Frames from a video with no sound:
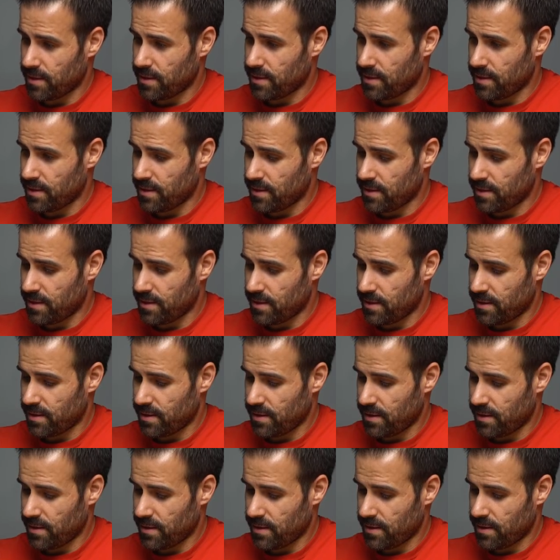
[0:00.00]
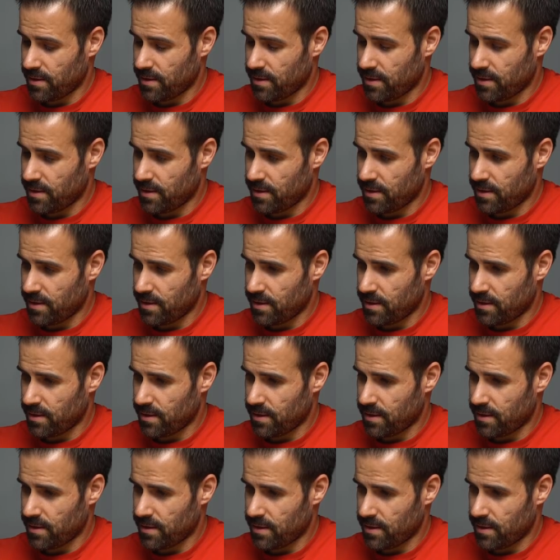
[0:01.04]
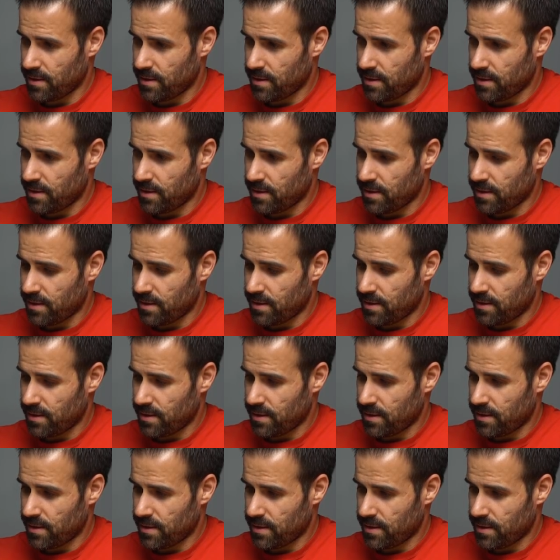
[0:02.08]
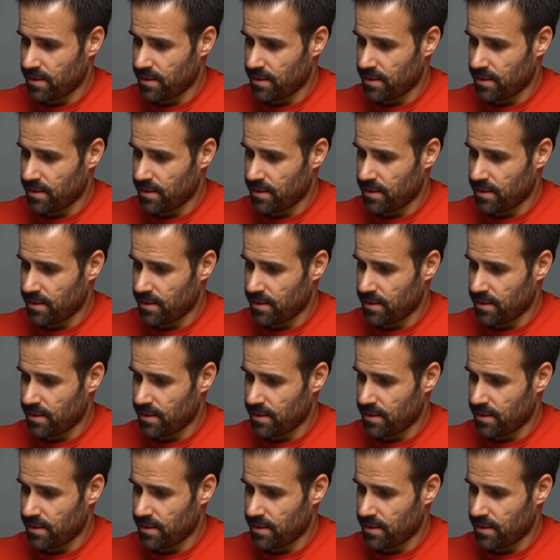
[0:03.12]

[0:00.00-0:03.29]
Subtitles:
Nobody speaks.